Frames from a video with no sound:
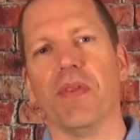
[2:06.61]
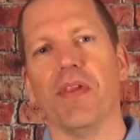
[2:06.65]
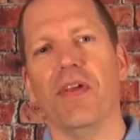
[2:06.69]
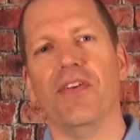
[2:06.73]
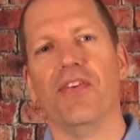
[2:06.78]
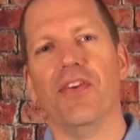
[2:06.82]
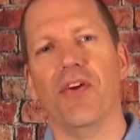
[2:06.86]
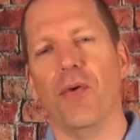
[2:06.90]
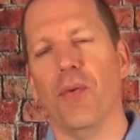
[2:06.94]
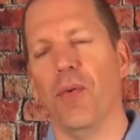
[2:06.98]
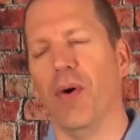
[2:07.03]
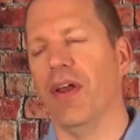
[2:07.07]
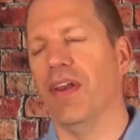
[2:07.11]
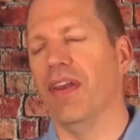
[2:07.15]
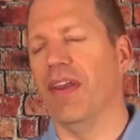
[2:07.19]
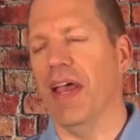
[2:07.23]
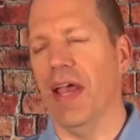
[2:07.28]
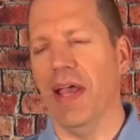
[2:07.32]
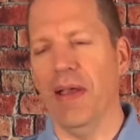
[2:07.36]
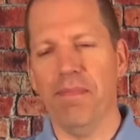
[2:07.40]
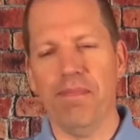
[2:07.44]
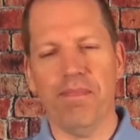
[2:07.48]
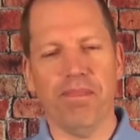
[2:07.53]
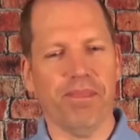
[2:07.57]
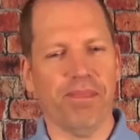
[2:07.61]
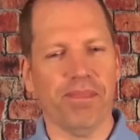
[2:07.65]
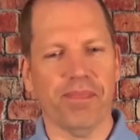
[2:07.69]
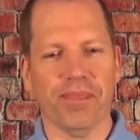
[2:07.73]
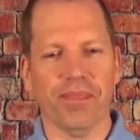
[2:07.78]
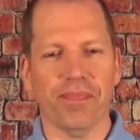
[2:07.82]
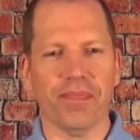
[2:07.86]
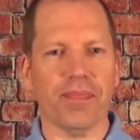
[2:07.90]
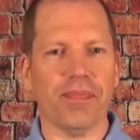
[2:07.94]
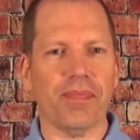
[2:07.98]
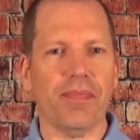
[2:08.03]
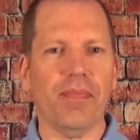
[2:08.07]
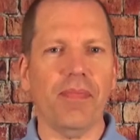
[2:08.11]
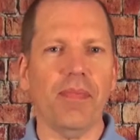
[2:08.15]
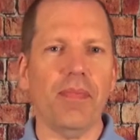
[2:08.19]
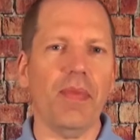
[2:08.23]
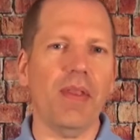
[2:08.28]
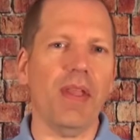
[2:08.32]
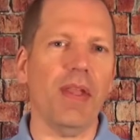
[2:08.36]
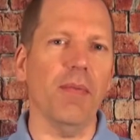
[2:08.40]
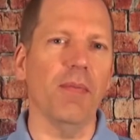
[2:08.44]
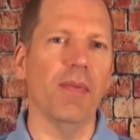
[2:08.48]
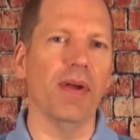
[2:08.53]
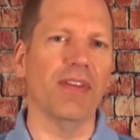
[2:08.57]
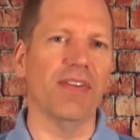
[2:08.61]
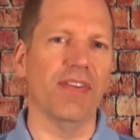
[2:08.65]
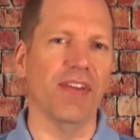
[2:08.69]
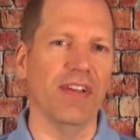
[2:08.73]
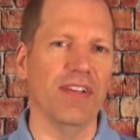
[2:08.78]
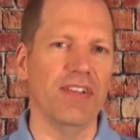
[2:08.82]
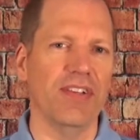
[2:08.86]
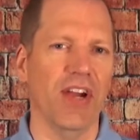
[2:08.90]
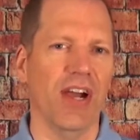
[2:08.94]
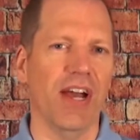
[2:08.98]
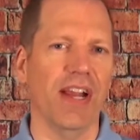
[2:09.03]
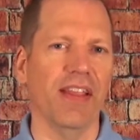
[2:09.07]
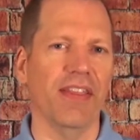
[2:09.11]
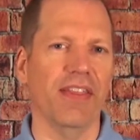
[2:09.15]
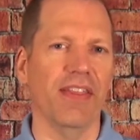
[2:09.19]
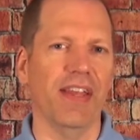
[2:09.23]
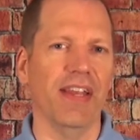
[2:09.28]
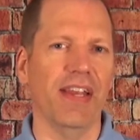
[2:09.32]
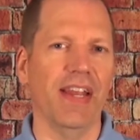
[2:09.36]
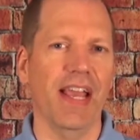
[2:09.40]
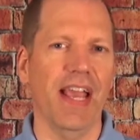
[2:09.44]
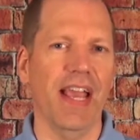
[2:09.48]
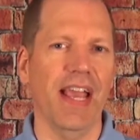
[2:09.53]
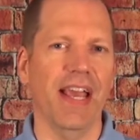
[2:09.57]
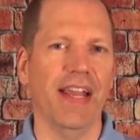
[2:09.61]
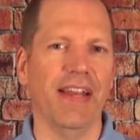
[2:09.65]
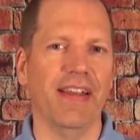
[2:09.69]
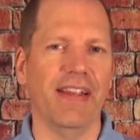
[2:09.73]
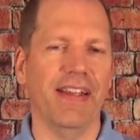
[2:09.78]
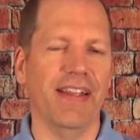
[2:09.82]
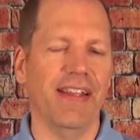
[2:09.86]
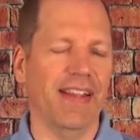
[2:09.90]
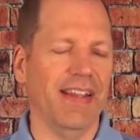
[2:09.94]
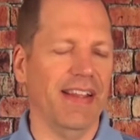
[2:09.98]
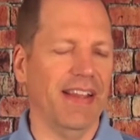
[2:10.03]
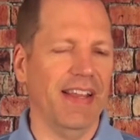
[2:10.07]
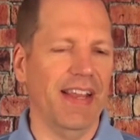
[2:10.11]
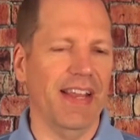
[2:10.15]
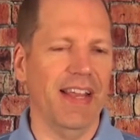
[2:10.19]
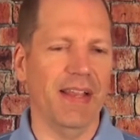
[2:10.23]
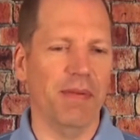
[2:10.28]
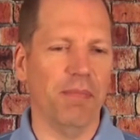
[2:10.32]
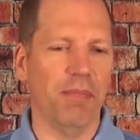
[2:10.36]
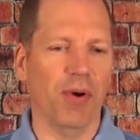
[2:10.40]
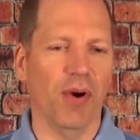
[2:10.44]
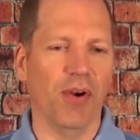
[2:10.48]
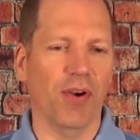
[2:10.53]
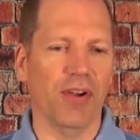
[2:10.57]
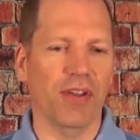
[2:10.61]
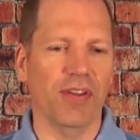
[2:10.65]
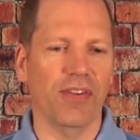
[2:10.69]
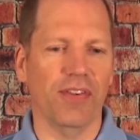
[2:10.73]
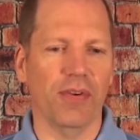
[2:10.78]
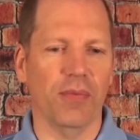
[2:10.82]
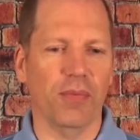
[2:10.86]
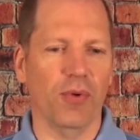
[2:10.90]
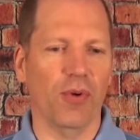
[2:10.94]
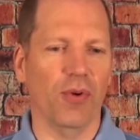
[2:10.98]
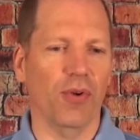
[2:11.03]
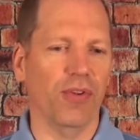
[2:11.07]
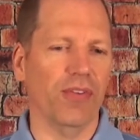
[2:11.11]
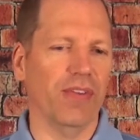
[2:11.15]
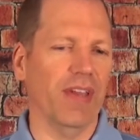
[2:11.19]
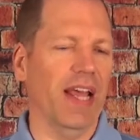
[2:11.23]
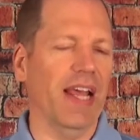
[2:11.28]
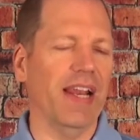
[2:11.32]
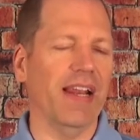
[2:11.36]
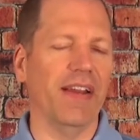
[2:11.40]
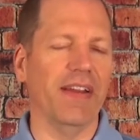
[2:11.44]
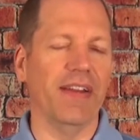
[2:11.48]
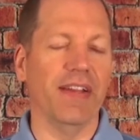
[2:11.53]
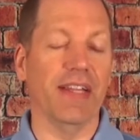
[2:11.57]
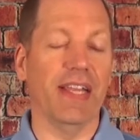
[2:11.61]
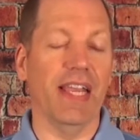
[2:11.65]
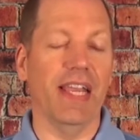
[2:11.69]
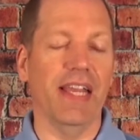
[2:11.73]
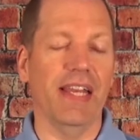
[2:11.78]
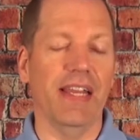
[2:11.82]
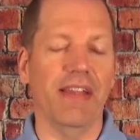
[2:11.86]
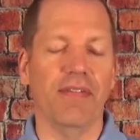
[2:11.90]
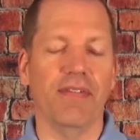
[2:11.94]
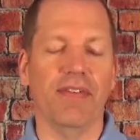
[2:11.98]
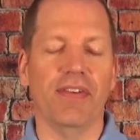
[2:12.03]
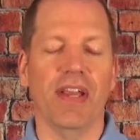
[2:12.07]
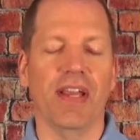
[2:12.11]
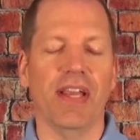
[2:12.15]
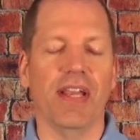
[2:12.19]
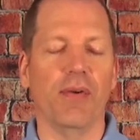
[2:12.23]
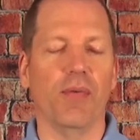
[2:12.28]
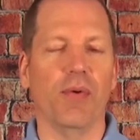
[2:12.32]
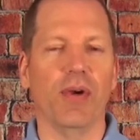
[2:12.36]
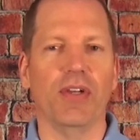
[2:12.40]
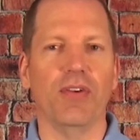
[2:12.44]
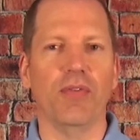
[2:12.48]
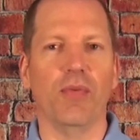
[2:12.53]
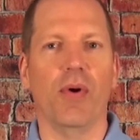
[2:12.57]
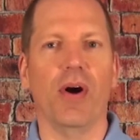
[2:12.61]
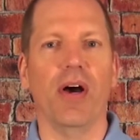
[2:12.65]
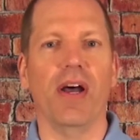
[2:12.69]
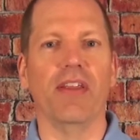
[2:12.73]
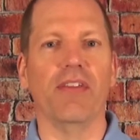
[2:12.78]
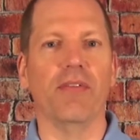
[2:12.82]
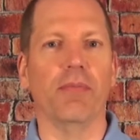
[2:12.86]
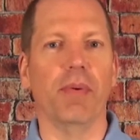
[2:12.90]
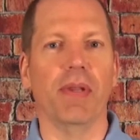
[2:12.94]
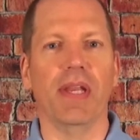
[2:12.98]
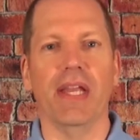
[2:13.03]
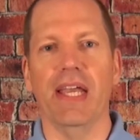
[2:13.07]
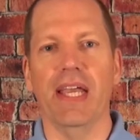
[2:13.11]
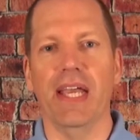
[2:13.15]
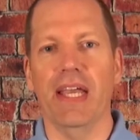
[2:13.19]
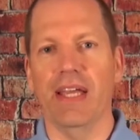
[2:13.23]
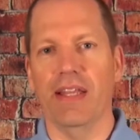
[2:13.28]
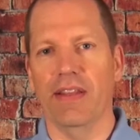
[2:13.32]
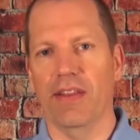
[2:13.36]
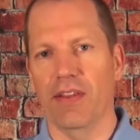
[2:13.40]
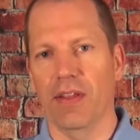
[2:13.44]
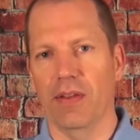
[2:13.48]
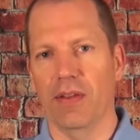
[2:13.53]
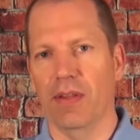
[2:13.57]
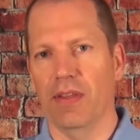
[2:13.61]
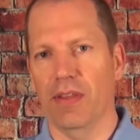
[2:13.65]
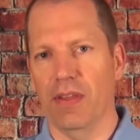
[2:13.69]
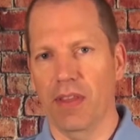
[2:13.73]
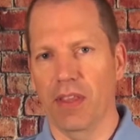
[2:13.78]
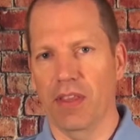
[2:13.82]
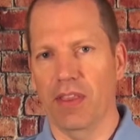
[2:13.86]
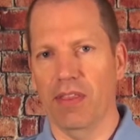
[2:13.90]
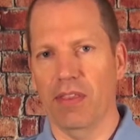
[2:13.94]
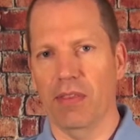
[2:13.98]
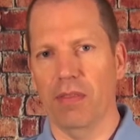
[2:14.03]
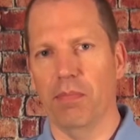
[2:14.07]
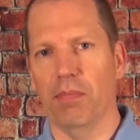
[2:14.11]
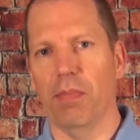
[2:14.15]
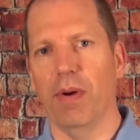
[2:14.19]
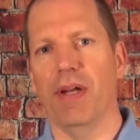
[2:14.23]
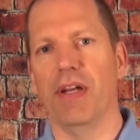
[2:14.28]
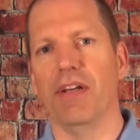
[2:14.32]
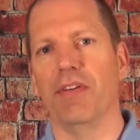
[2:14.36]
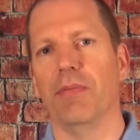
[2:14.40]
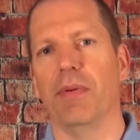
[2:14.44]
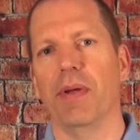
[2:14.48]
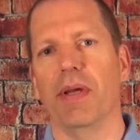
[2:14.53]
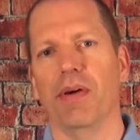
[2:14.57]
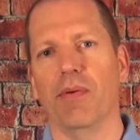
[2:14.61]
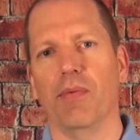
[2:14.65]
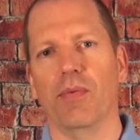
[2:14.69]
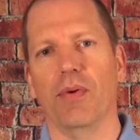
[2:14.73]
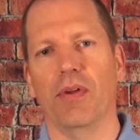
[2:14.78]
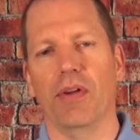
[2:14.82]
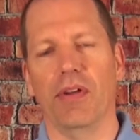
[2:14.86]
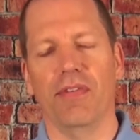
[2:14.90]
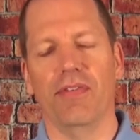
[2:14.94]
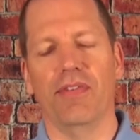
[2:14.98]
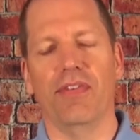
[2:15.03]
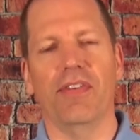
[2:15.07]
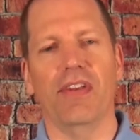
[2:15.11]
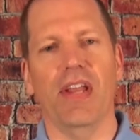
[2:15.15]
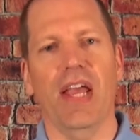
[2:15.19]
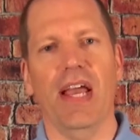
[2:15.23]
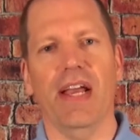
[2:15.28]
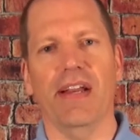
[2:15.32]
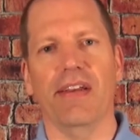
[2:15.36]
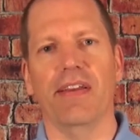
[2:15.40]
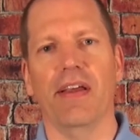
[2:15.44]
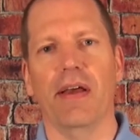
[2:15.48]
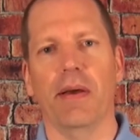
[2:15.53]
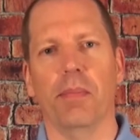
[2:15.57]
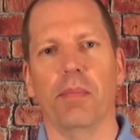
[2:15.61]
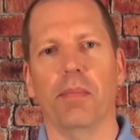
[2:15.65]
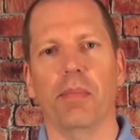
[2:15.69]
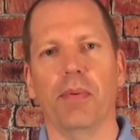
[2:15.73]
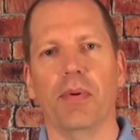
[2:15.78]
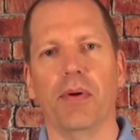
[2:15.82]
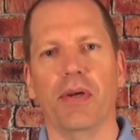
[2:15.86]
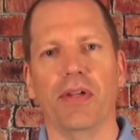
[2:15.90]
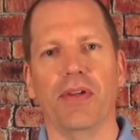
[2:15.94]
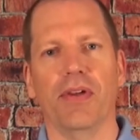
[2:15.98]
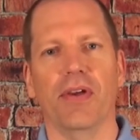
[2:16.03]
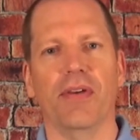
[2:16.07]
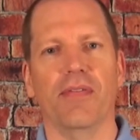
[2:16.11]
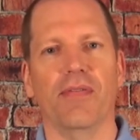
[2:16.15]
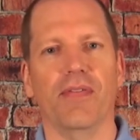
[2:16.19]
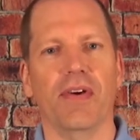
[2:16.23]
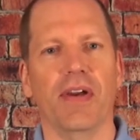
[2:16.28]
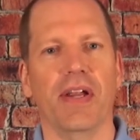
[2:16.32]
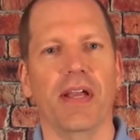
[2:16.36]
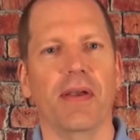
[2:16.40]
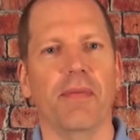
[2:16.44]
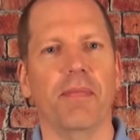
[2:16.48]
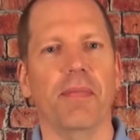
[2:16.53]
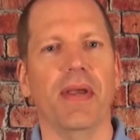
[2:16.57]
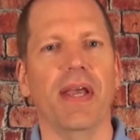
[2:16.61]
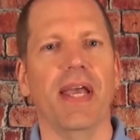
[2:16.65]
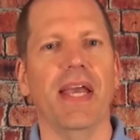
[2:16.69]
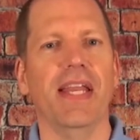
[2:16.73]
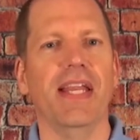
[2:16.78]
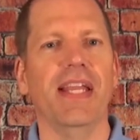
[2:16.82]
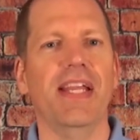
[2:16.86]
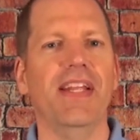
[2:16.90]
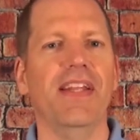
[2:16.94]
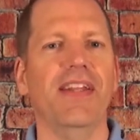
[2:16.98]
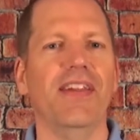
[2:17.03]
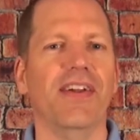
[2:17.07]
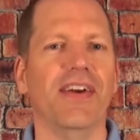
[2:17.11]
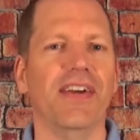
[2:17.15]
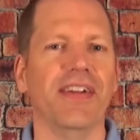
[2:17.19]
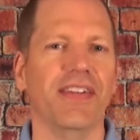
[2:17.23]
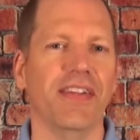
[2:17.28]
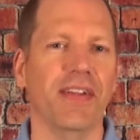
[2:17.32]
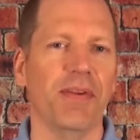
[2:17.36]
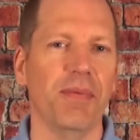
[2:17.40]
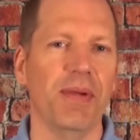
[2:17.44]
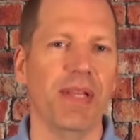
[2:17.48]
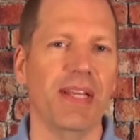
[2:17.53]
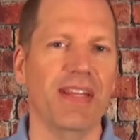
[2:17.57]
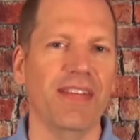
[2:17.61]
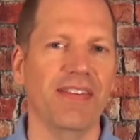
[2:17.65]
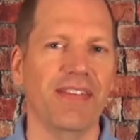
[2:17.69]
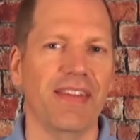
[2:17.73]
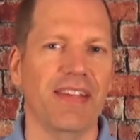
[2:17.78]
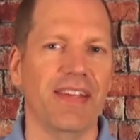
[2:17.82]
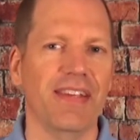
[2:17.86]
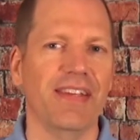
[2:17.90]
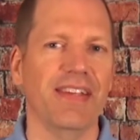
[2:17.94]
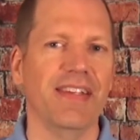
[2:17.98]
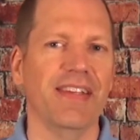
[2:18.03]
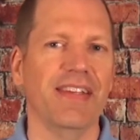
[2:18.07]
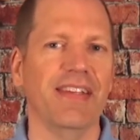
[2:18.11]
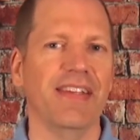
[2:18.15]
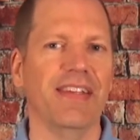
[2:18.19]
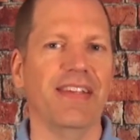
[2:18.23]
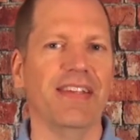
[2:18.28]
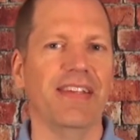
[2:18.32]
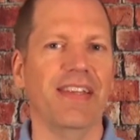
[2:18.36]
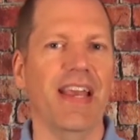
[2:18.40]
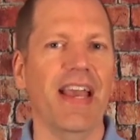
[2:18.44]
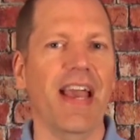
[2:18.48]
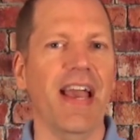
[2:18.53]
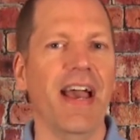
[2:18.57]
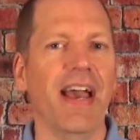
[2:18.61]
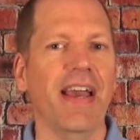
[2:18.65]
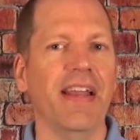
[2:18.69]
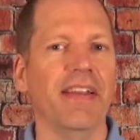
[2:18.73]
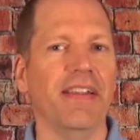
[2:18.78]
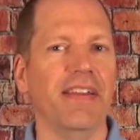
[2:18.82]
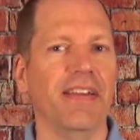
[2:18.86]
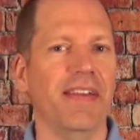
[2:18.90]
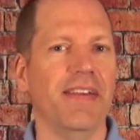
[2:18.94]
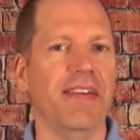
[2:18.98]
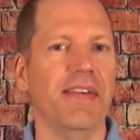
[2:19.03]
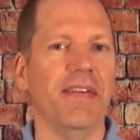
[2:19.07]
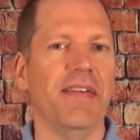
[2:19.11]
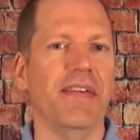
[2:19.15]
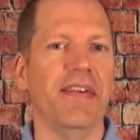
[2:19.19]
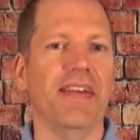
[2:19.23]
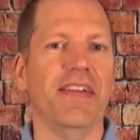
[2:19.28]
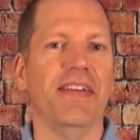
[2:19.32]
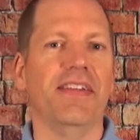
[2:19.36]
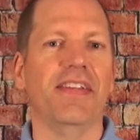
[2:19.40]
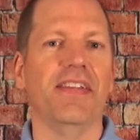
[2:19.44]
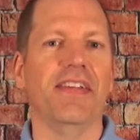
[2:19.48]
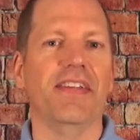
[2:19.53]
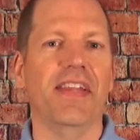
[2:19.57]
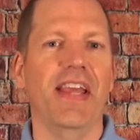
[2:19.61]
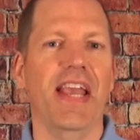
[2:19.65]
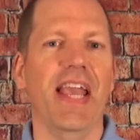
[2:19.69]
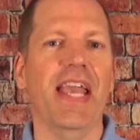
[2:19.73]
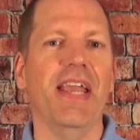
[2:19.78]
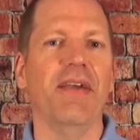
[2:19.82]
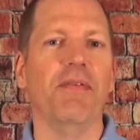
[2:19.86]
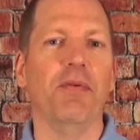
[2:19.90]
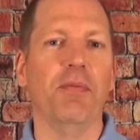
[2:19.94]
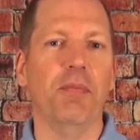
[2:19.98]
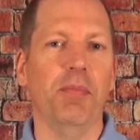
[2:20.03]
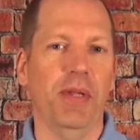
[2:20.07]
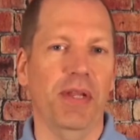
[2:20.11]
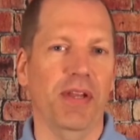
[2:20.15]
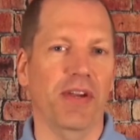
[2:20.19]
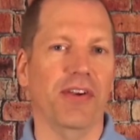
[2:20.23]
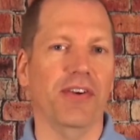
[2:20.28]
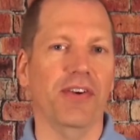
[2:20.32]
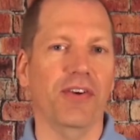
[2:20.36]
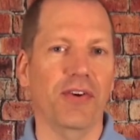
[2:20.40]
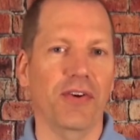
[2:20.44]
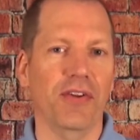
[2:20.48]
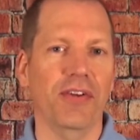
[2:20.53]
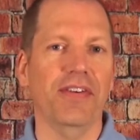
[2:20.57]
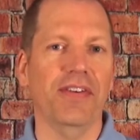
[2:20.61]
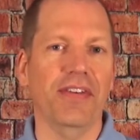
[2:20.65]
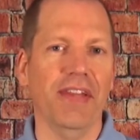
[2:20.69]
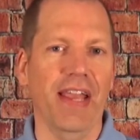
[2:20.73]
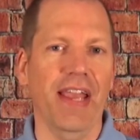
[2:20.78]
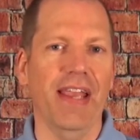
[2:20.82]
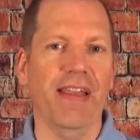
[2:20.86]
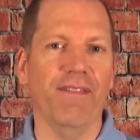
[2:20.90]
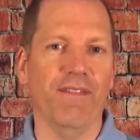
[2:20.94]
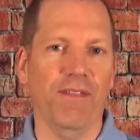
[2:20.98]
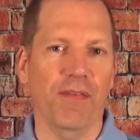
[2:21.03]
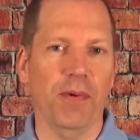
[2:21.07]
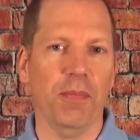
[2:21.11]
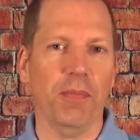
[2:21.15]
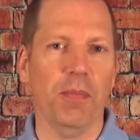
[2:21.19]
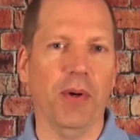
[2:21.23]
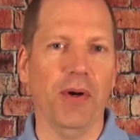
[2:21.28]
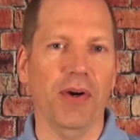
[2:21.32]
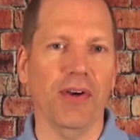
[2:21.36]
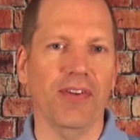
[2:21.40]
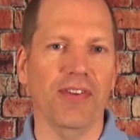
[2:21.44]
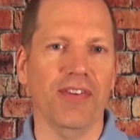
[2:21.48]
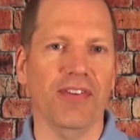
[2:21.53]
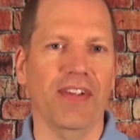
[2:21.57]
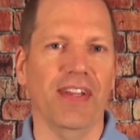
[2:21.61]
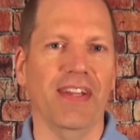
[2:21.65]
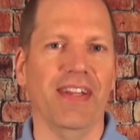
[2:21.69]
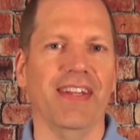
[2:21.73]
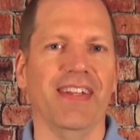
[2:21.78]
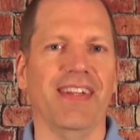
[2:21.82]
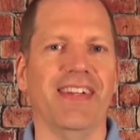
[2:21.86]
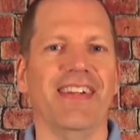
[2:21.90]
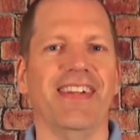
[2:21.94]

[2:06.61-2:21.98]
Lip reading: So one day, my son Jonathan had broken some rules, and I can't even tell you which ones, but the punishment would have stacked up pretty good for him. And he looked at me and he said, Dad, today would be a good day for mercy.